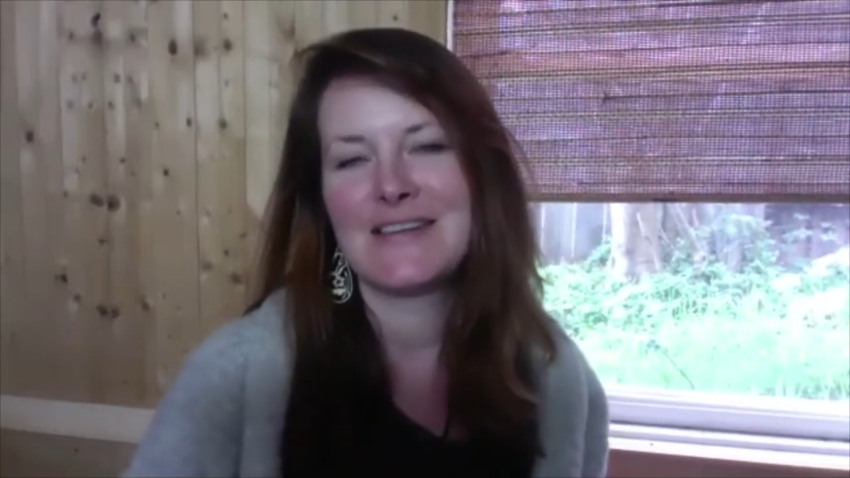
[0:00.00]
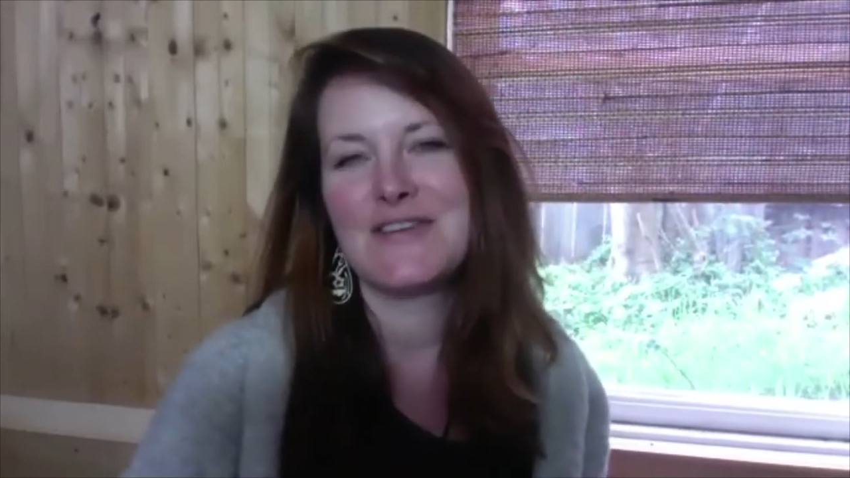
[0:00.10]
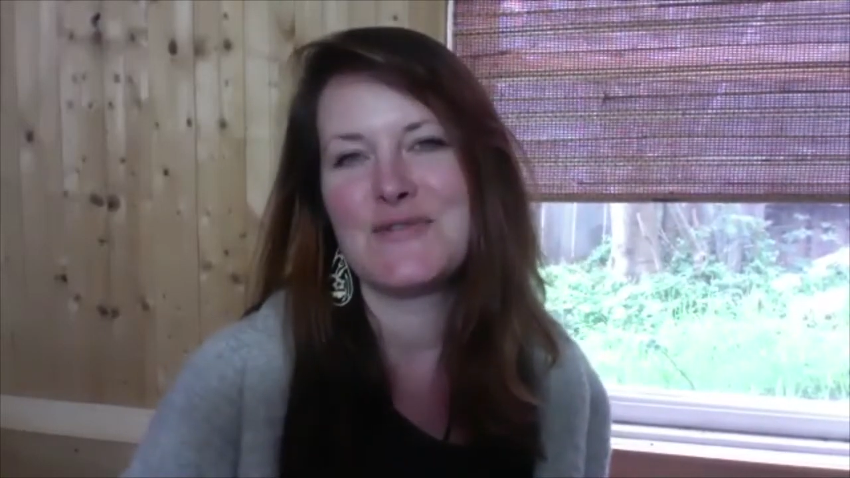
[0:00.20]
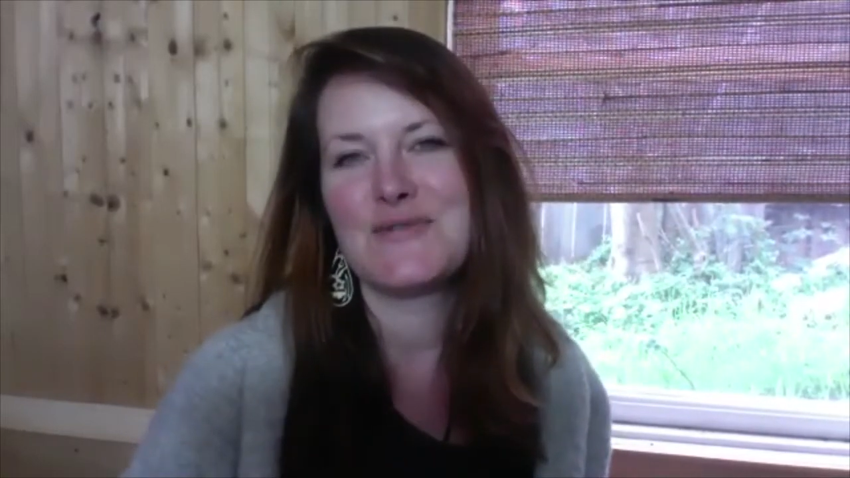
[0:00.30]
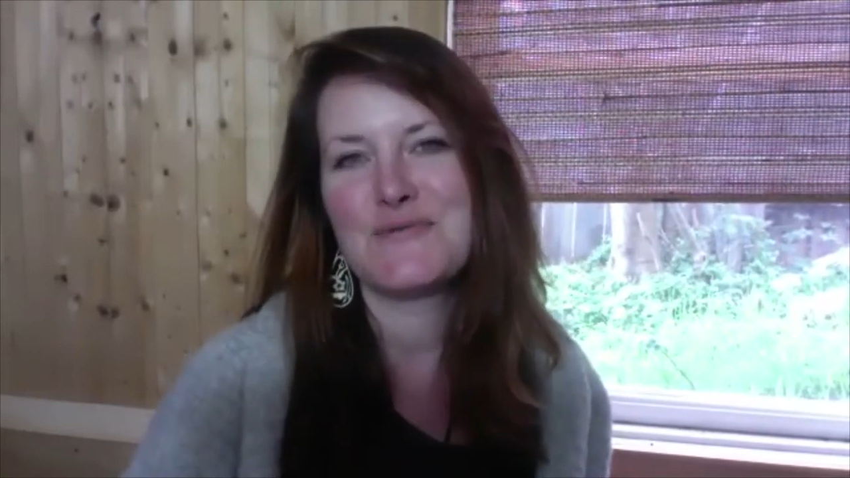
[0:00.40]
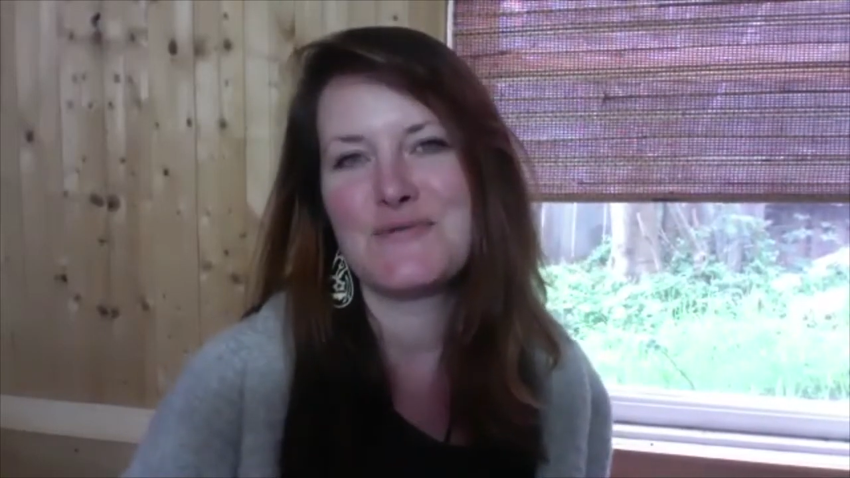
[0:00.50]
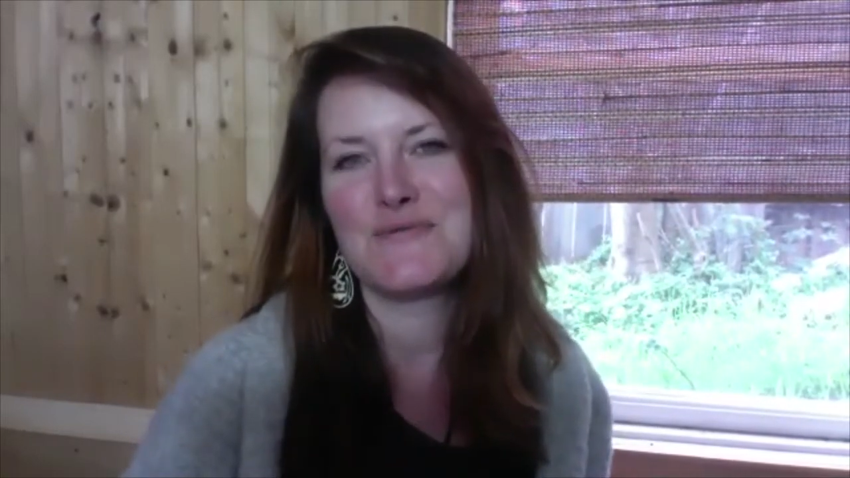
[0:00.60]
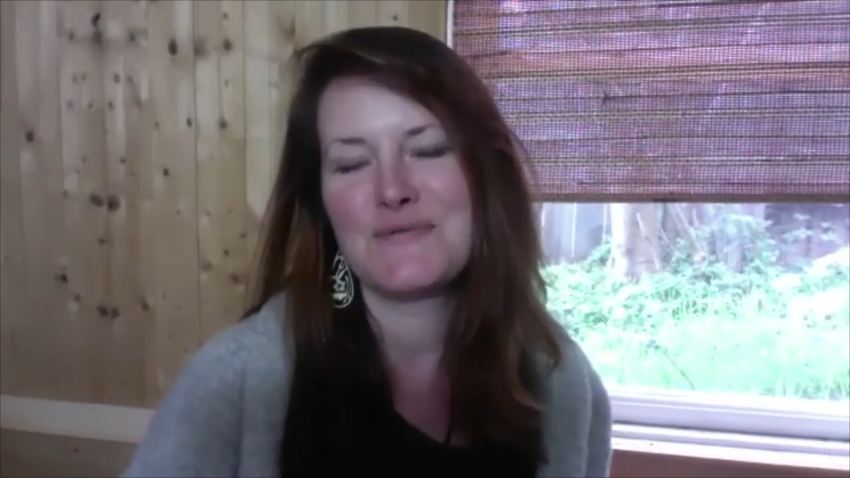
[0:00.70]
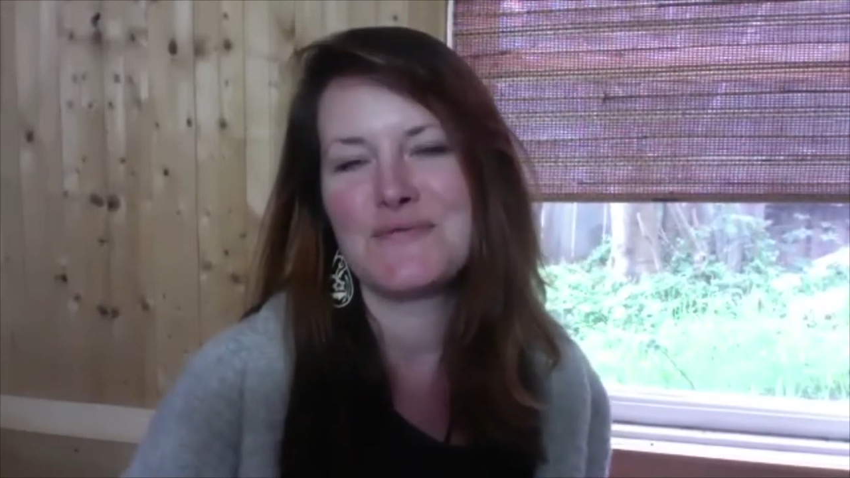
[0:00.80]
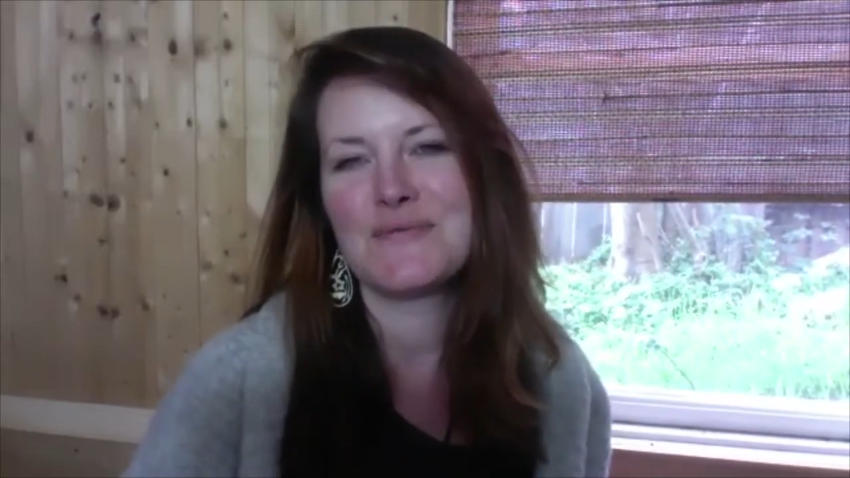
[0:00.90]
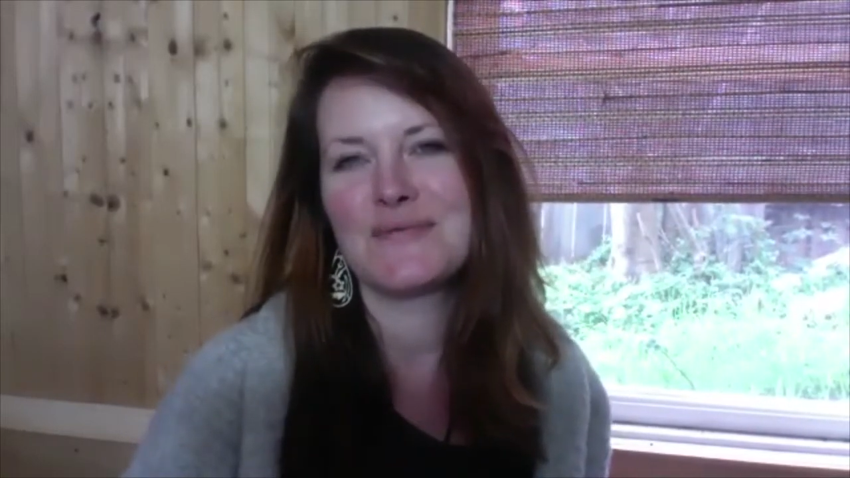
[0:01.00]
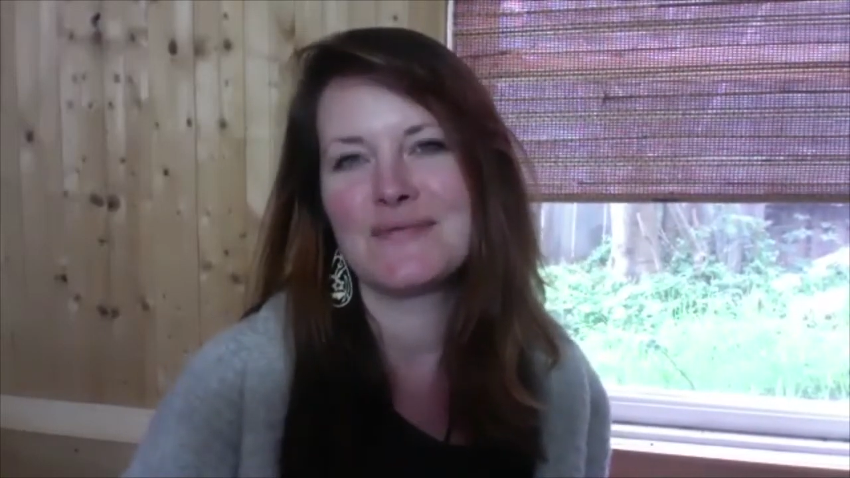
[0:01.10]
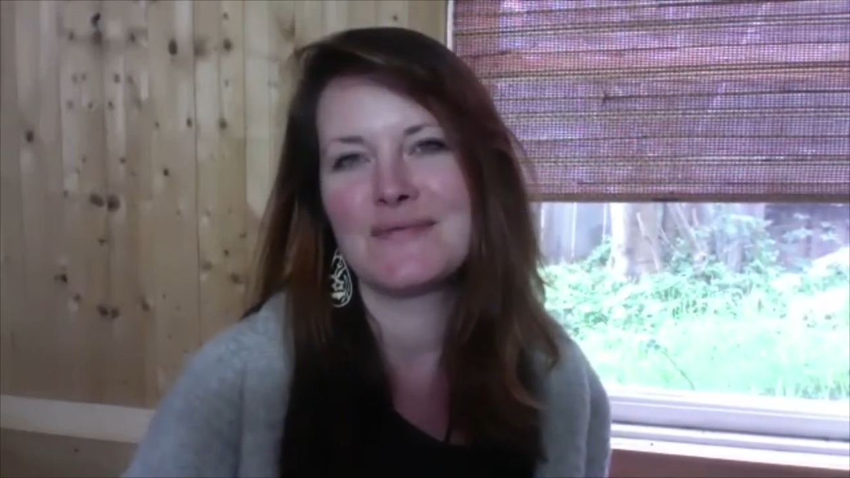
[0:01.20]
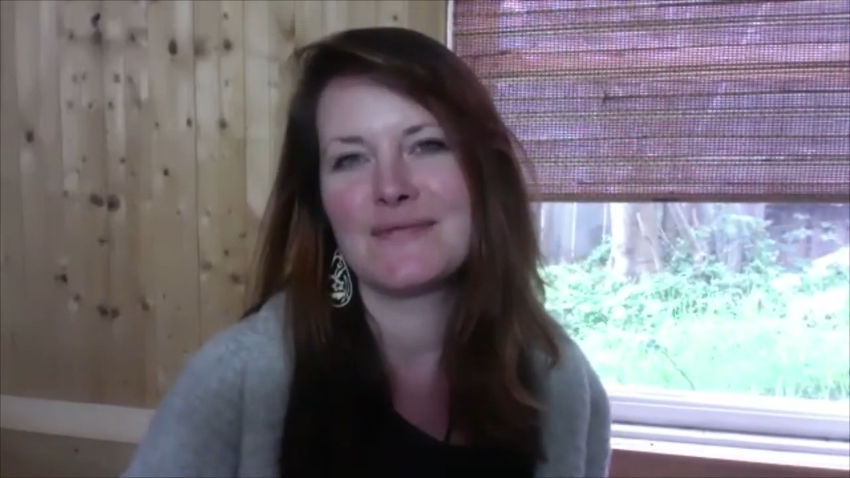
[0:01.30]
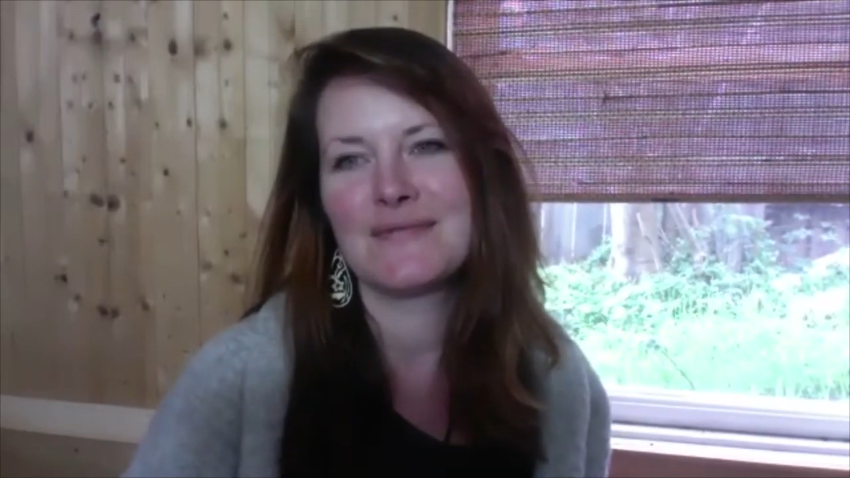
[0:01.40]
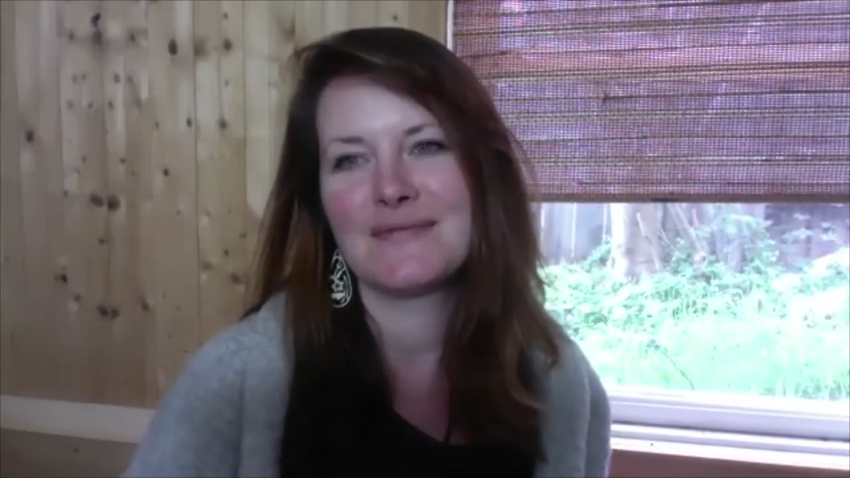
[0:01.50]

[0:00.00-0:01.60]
You. I don't know.